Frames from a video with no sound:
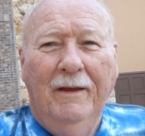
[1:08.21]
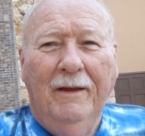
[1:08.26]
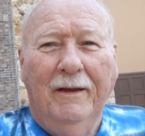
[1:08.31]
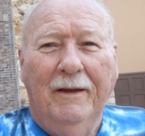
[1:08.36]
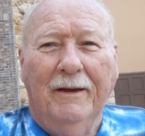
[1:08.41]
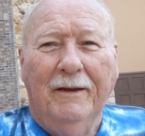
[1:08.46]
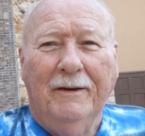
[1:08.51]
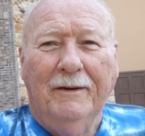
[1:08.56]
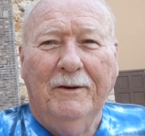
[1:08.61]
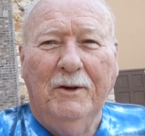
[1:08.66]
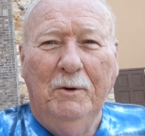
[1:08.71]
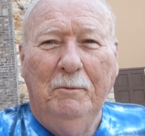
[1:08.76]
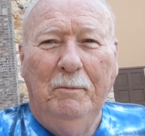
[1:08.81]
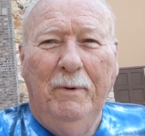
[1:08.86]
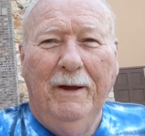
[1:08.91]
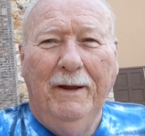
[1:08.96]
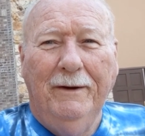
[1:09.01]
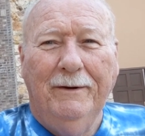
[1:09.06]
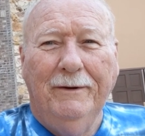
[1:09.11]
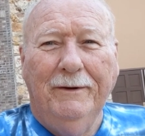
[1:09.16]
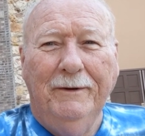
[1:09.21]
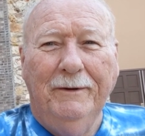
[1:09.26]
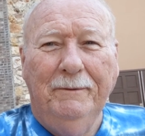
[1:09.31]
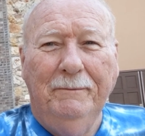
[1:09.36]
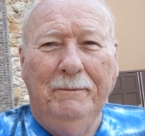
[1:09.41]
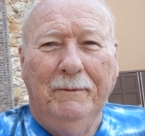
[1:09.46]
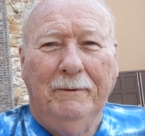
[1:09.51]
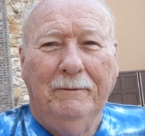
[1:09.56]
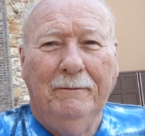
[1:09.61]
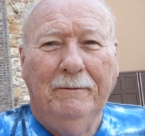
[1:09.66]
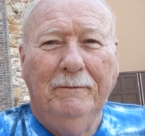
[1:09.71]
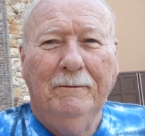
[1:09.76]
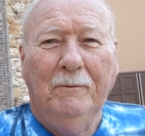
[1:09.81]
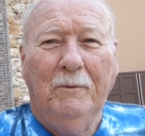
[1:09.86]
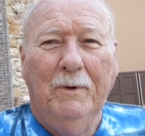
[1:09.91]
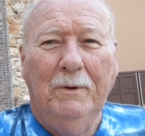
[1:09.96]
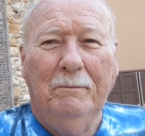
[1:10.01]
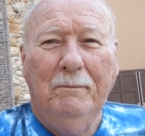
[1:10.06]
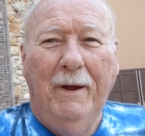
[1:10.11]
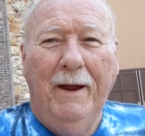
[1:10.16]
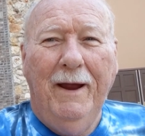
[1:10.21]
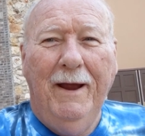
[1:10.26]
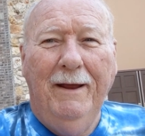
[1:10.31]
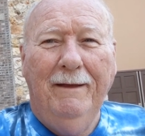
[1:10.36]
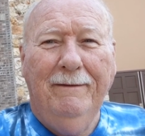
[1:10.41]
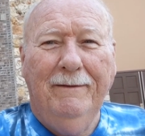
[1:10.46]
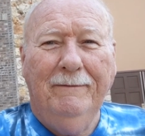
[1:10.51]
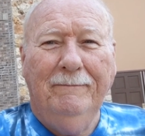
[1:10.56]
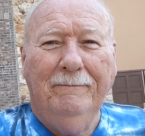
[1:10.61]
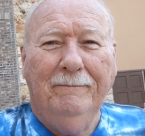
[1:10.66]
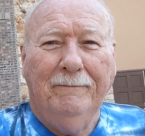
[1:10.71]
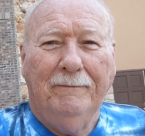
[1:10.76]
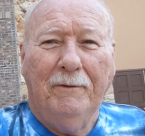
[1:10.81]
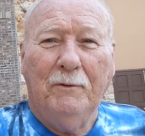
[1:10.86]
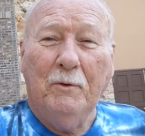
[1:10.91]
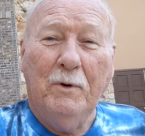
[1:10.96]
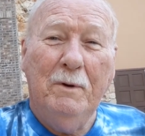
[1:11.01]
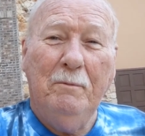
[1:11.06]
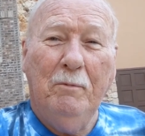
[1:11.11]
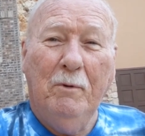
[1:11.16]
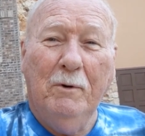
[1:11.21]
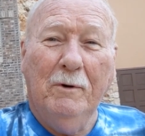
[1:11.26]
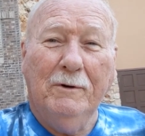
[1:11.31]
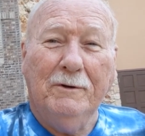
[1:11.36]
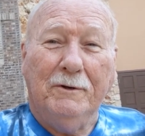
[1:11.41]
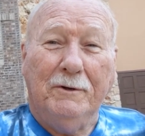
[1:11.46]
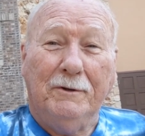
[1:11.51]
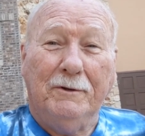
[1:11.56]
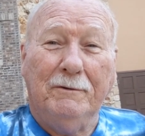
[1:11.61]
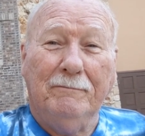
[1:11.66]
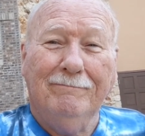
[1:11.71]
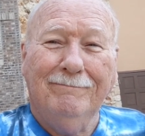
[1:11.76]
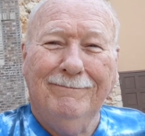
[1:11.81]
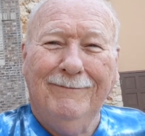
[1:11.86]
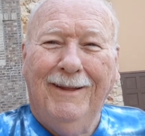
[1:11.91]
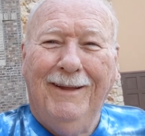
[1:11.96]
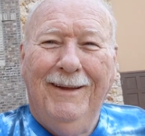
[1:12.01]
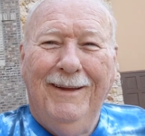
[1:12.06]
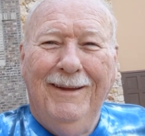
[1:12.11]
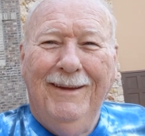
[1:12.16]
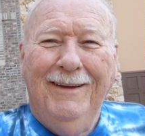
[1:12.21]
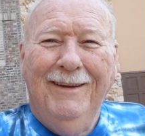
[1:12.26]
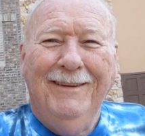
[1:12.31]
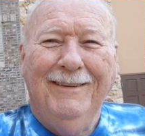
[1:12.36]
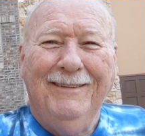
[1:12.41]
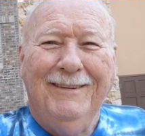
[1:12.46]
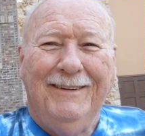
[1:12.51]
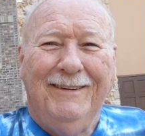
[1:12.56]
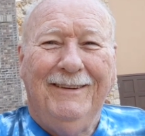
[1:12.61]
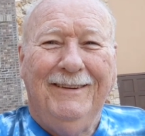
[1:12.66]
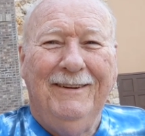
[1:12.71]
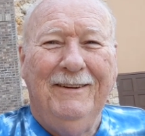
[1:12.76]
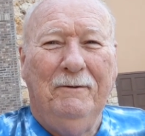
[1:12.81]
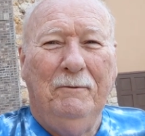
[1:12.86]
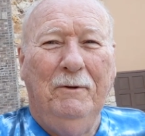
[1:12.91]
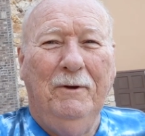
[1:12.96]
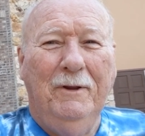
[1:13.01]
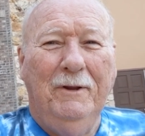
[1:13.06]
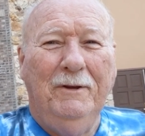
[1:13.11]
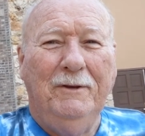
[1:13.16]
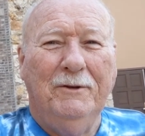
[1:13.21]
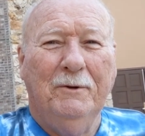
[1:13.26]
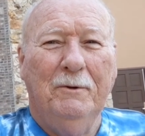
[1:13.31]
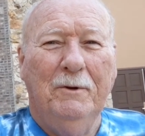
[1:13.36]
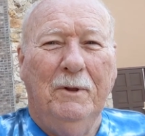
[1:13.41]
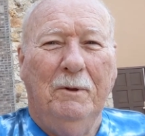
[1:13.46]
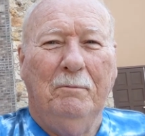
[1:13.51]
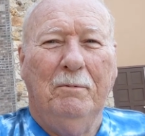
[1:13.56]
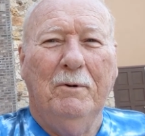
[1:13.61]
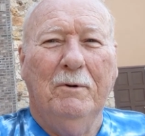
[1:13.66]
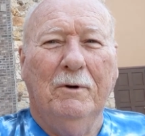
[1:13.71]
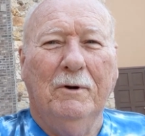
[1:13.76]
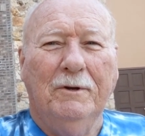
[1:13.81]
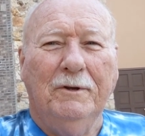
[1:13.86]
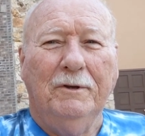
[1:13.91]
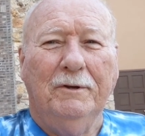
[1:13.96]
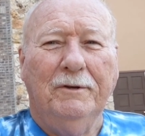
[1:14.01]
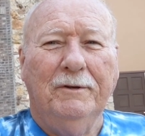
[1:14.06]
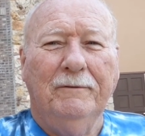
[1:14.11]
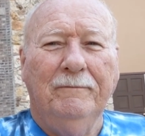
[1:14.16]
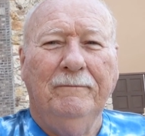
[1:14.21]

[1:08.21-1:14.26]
Uh, two bedroom and one bath and three porches. So I really enjoy the porches.